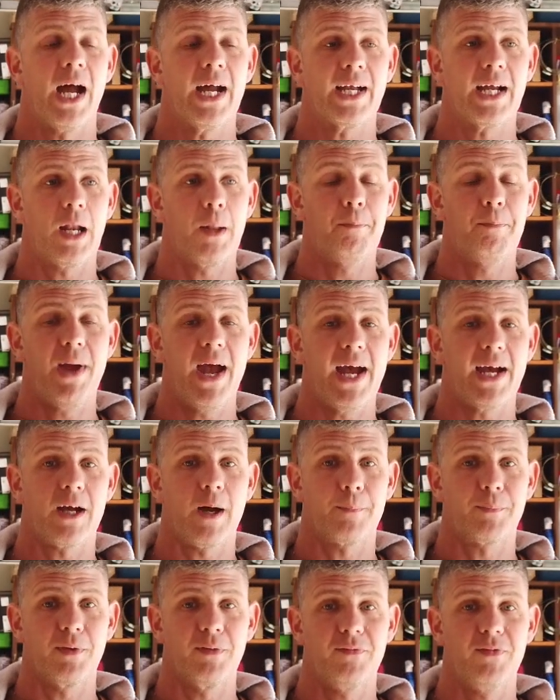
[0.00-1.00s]
i gotta
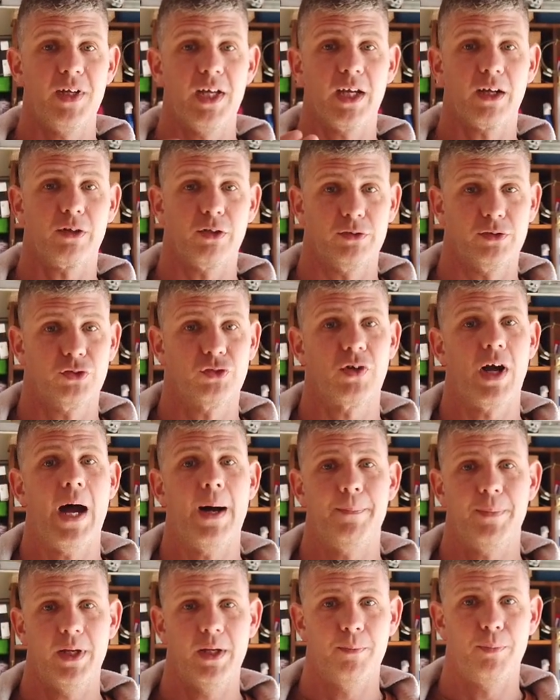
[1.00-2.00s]
back up the vehicles
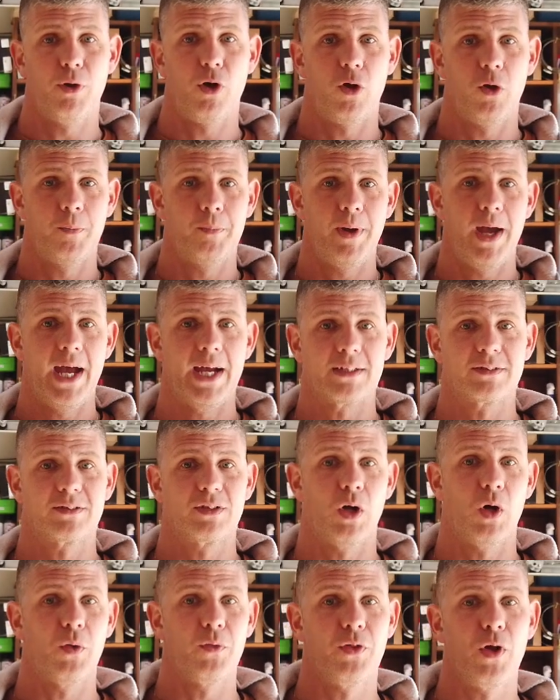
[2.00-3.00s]
drop it and pull it back
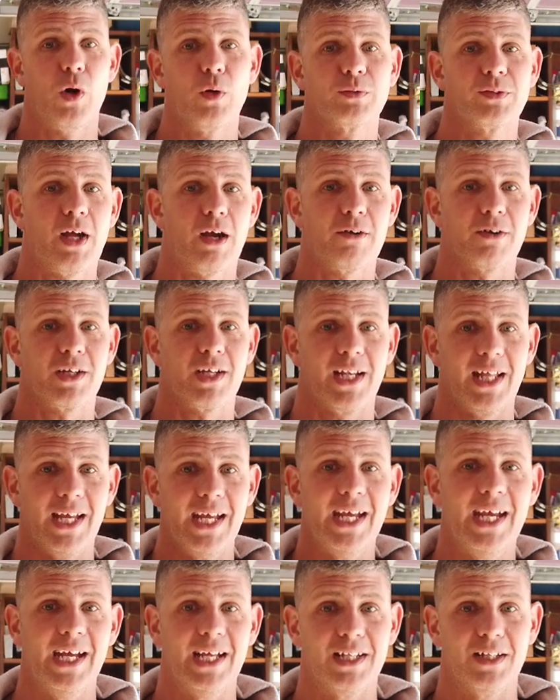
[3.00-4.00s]
so those aren't
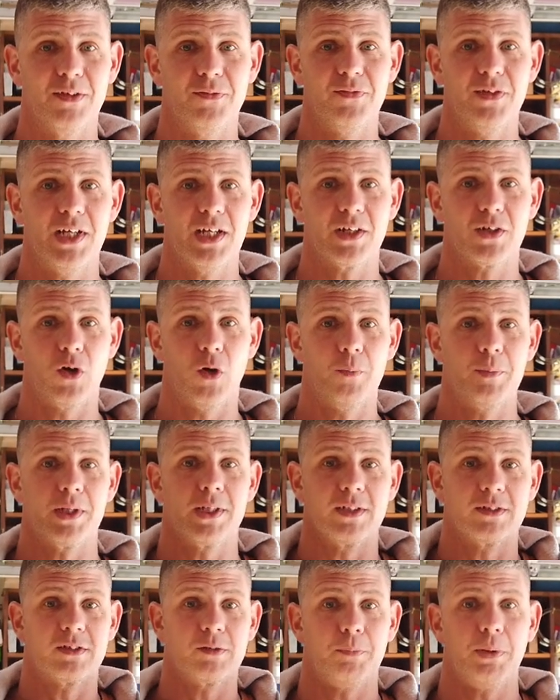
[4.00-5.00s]
gonna hit the vehicle
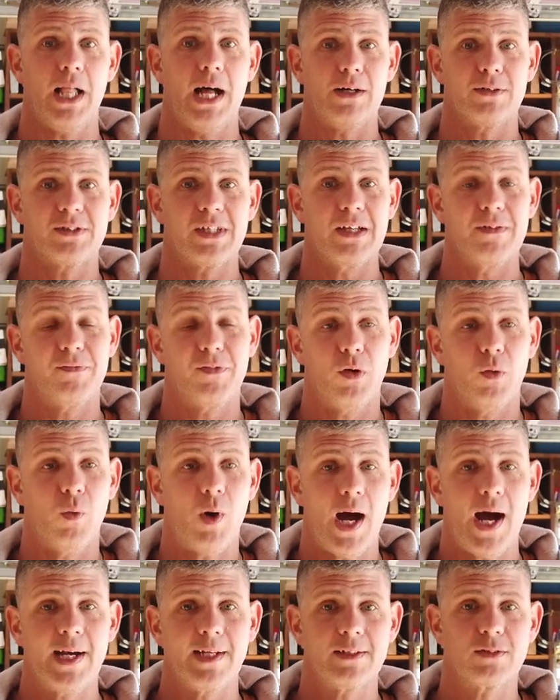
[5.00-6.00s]
because the plow is eight foot
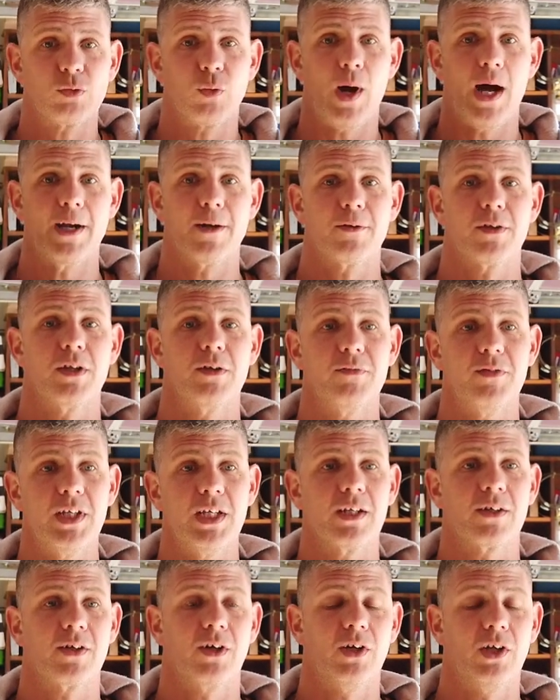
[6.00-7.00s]
wide it's wider than the
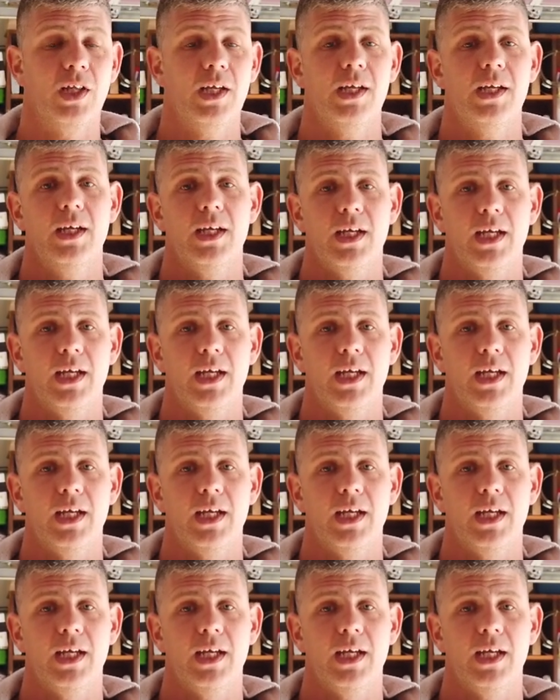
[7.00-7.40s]
vehicle